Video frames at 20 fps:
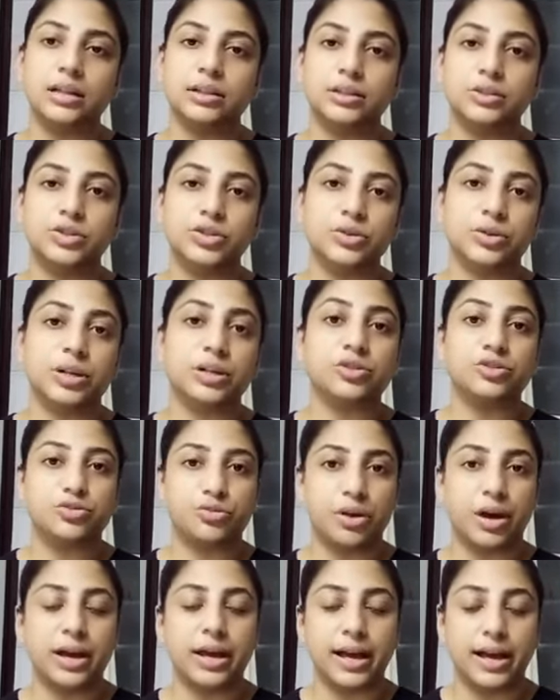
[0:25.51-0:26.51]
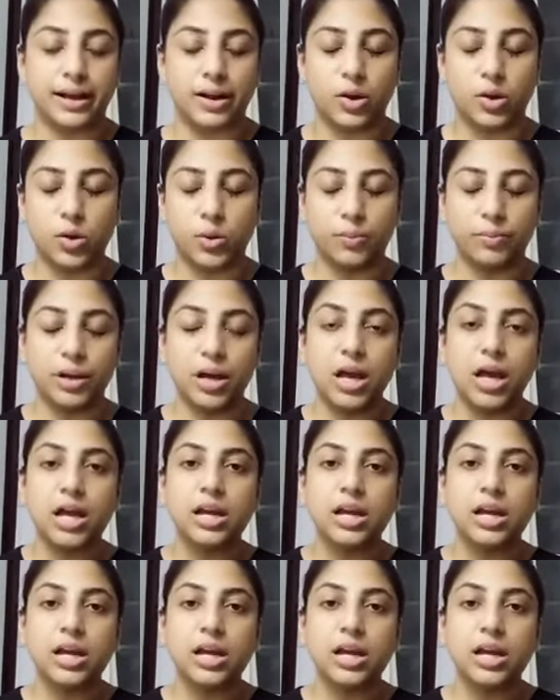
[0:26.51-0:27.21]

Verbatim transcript: that you can try at home